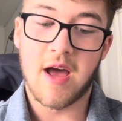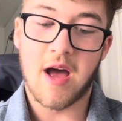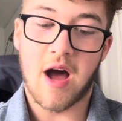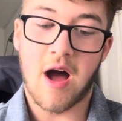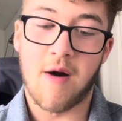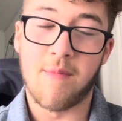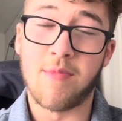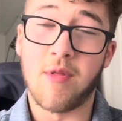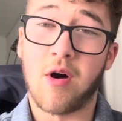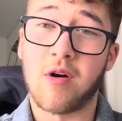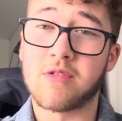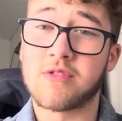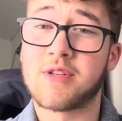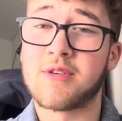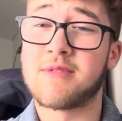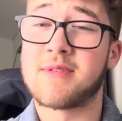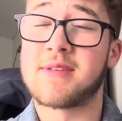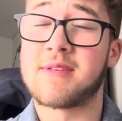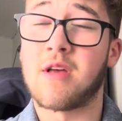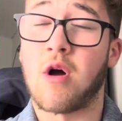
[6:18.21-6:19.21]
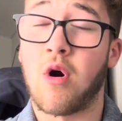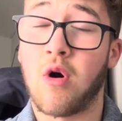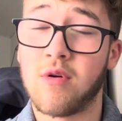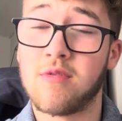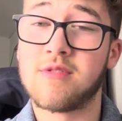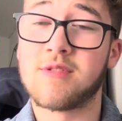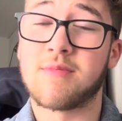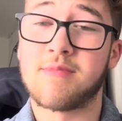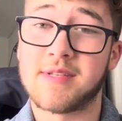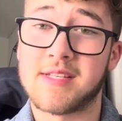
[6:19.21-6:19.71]
I'm not just
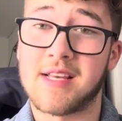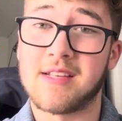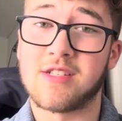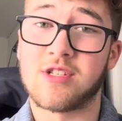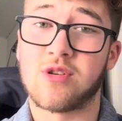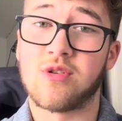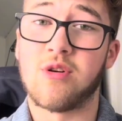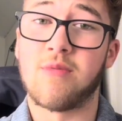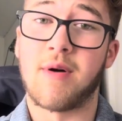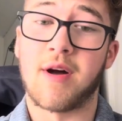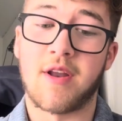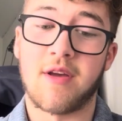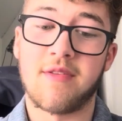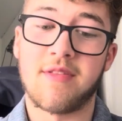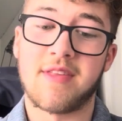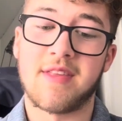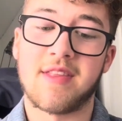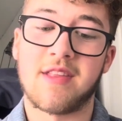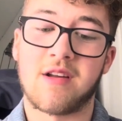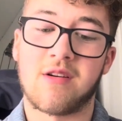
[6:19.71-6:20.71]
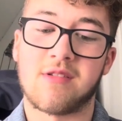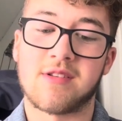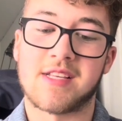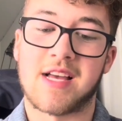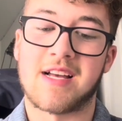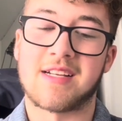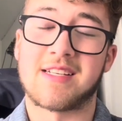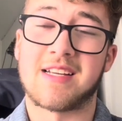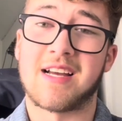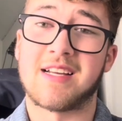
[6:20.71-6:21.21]
100% sure, but I don't think the guys
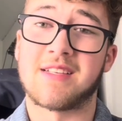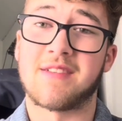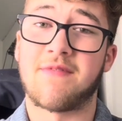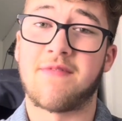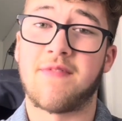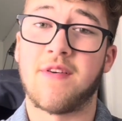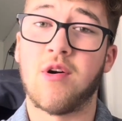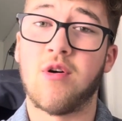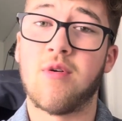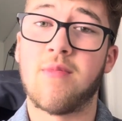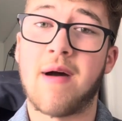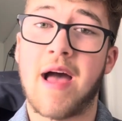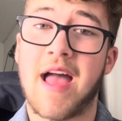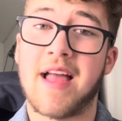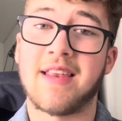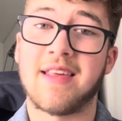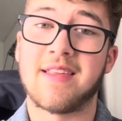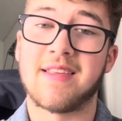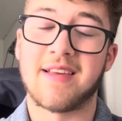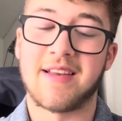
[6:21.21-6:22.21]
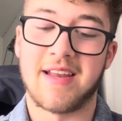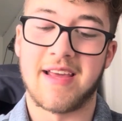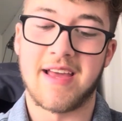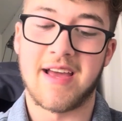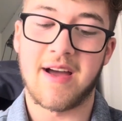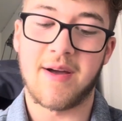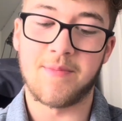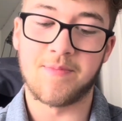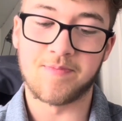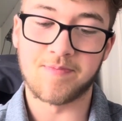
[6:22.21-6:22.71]
actually had to film anything
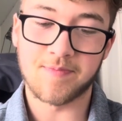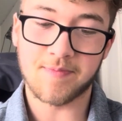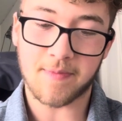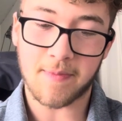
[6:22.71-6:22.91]
here.